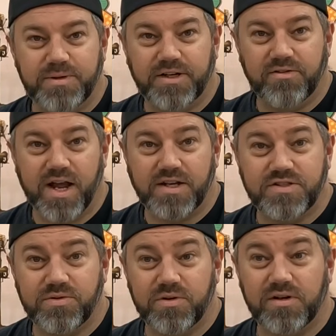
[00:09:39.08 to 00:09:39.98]
the big garage
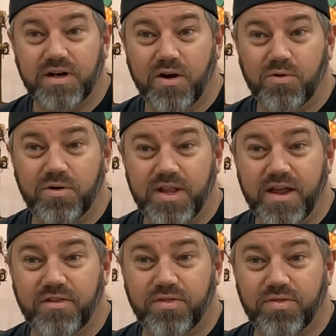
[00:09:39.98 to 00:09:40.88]
door. I ordered
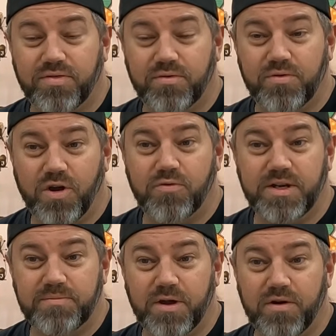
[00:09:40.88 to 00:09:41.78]
that through Home
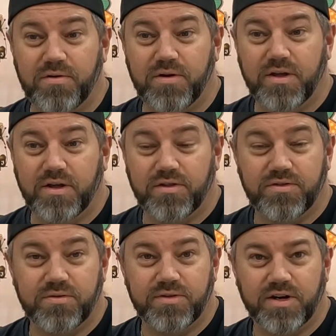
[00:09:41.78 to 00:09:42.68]
Depot,
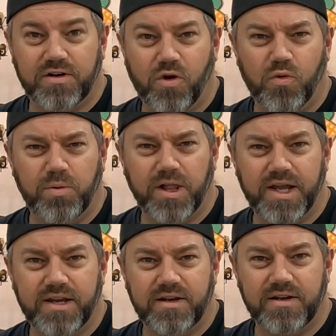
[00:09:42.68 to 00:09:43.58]
through their Cold
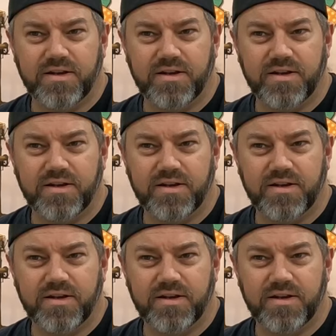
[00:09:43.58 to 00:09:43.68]
Play.